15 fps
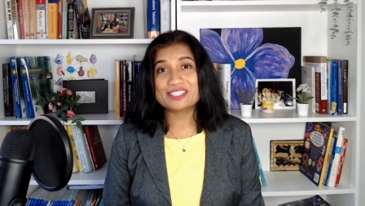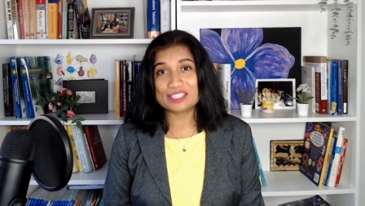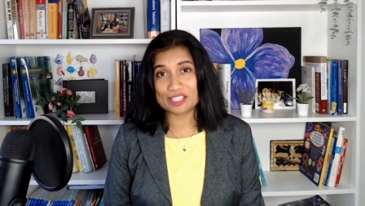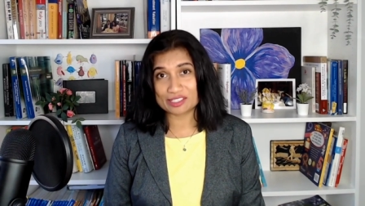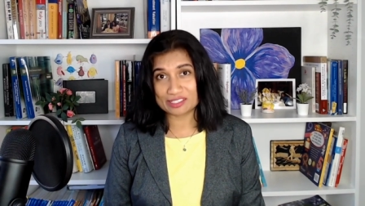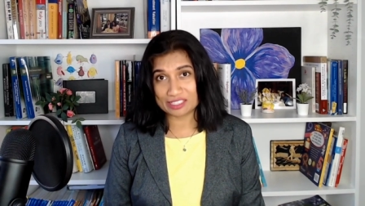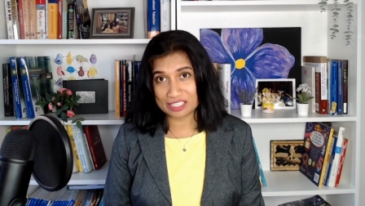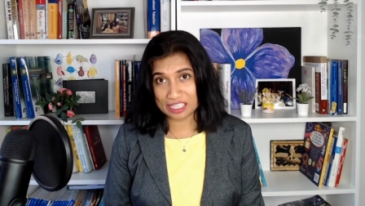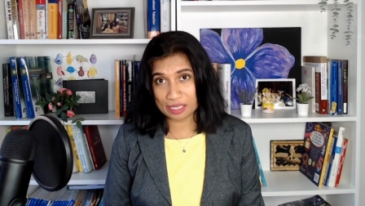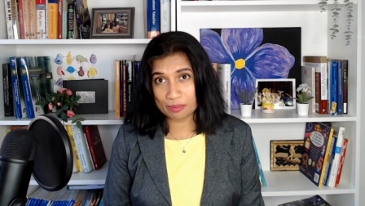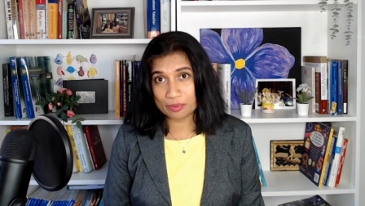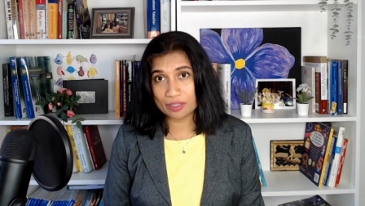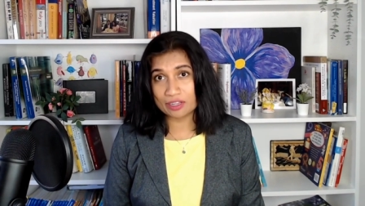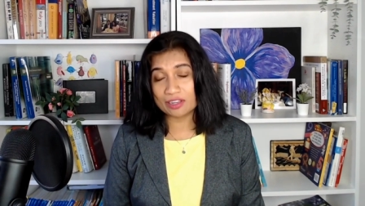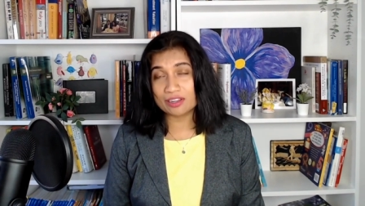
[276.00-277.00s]
such as a
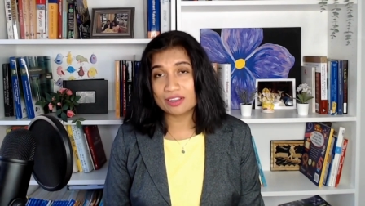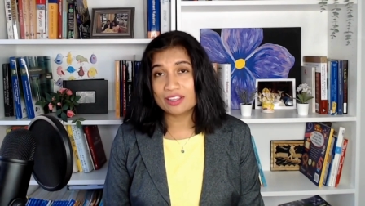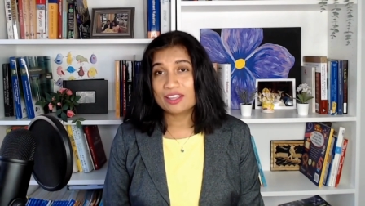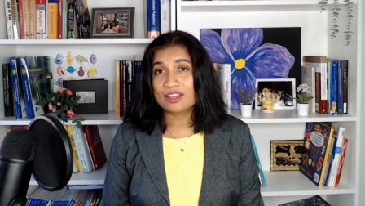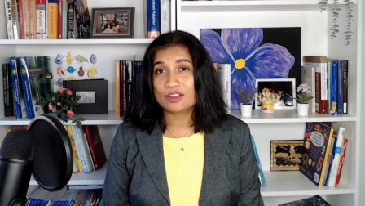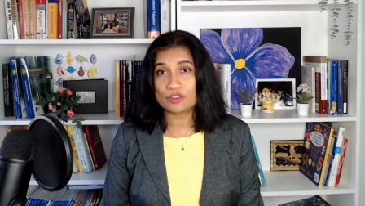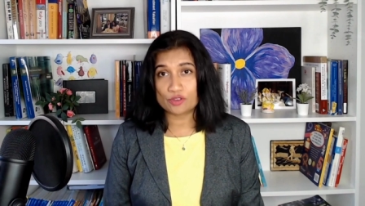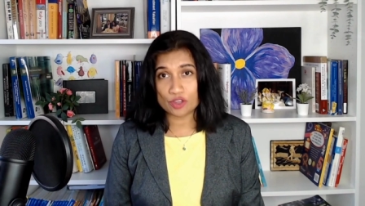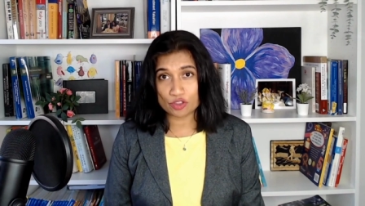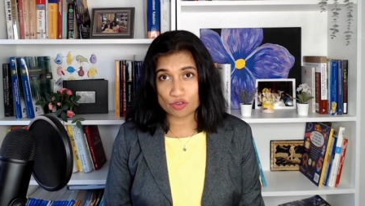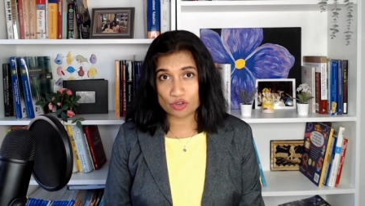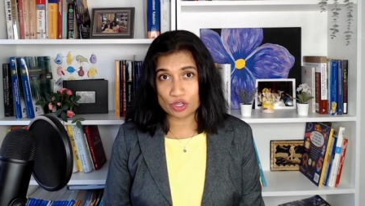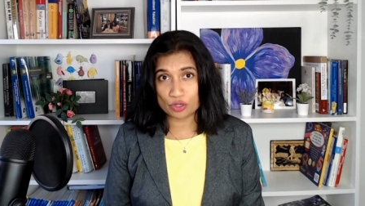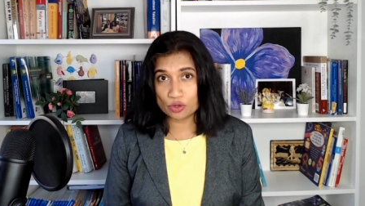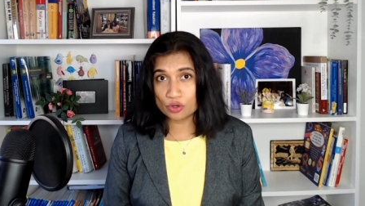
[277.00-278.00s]
T-bill, a
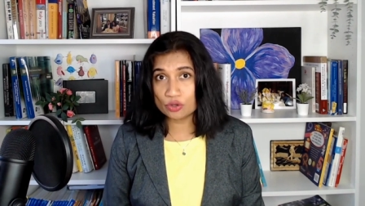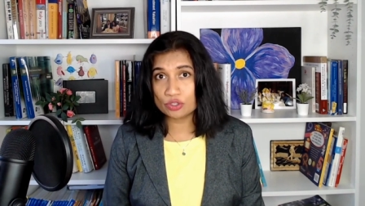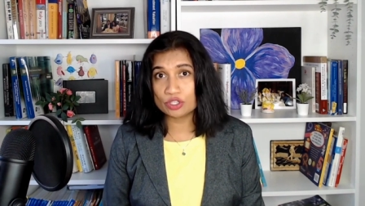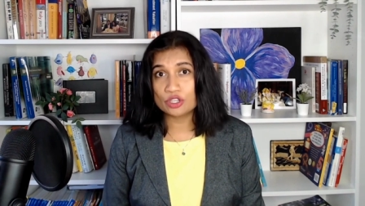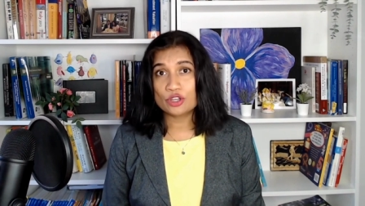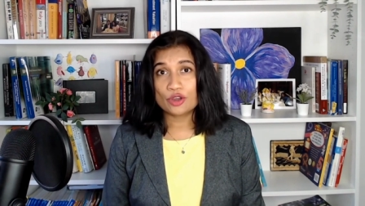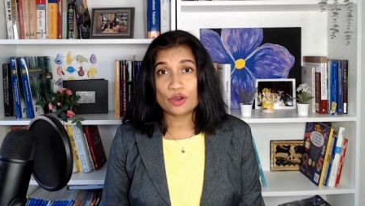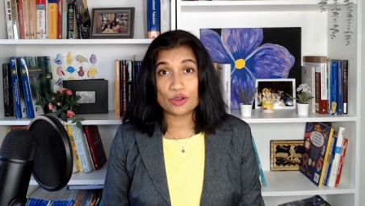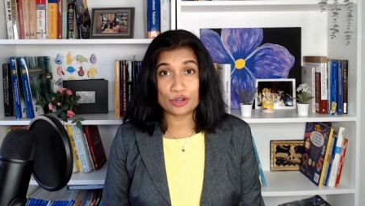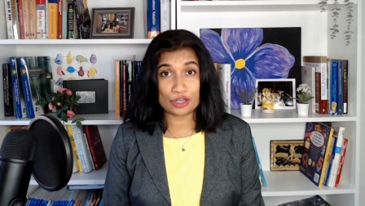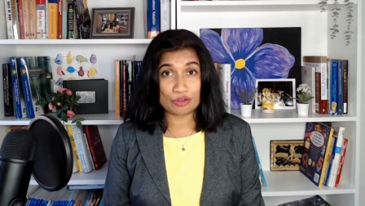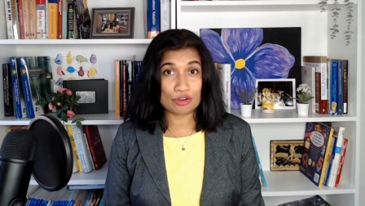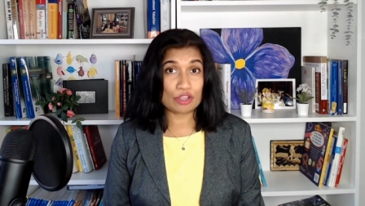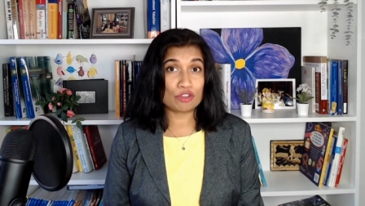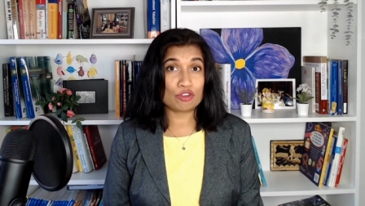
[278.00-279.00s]
treasury note, or
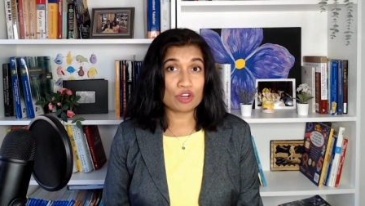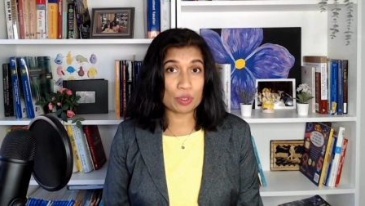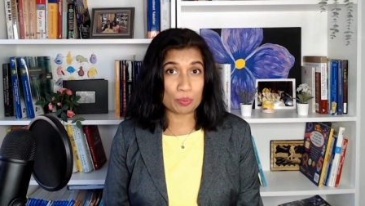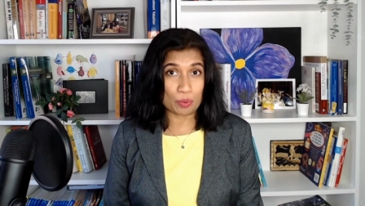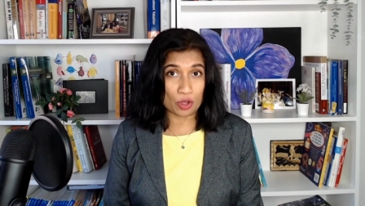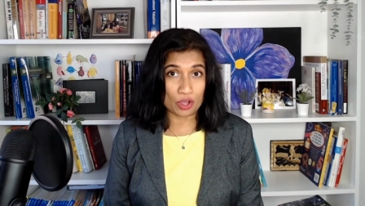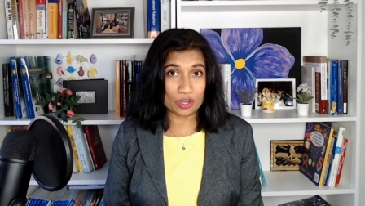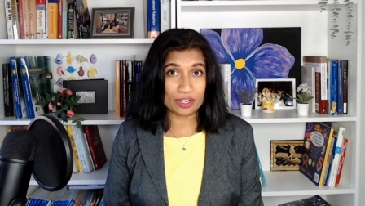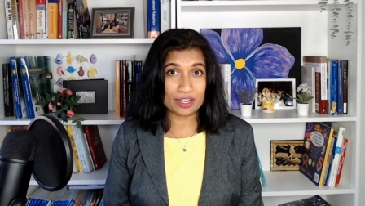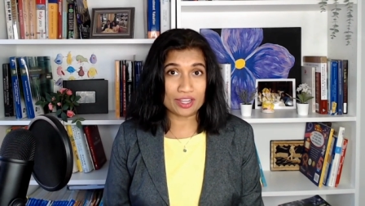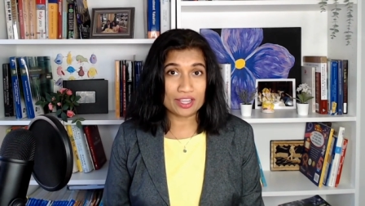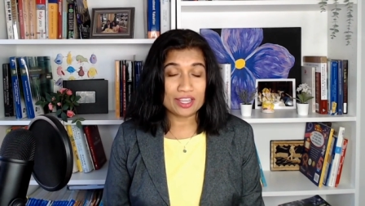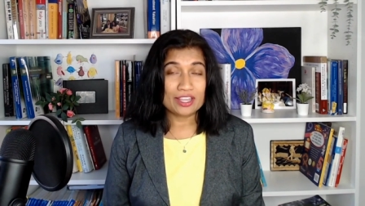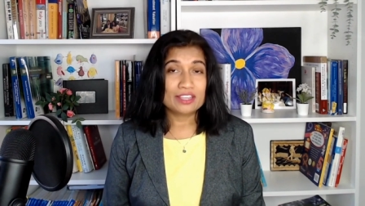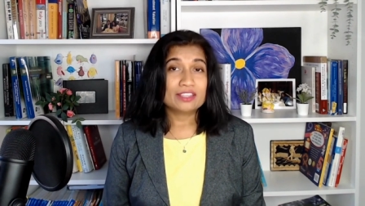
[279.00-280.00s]
a treasury bond,
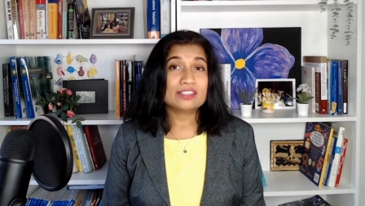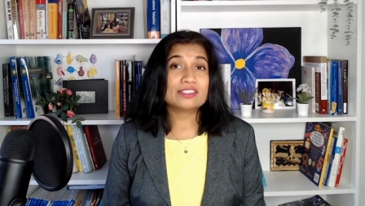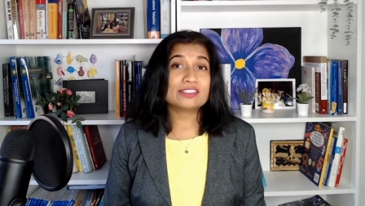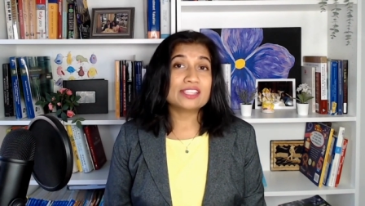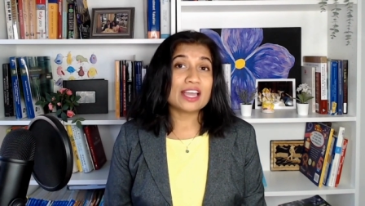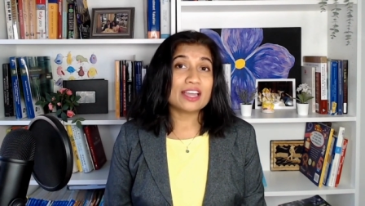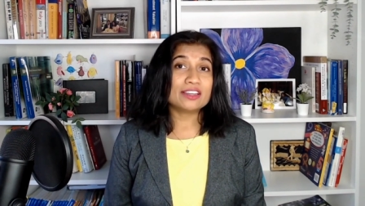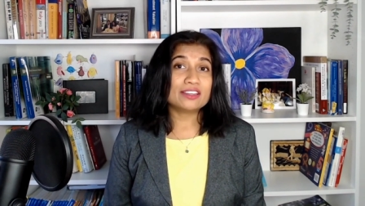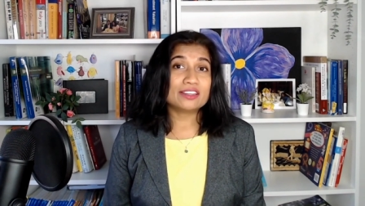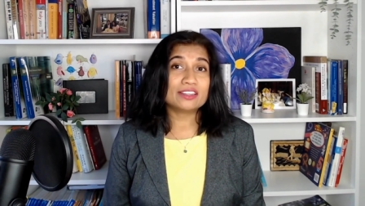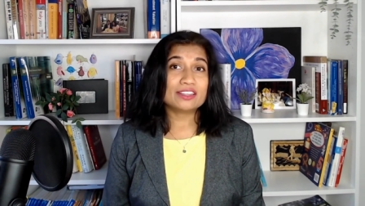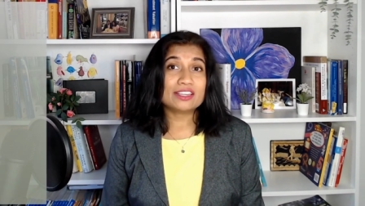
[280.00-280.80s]
is that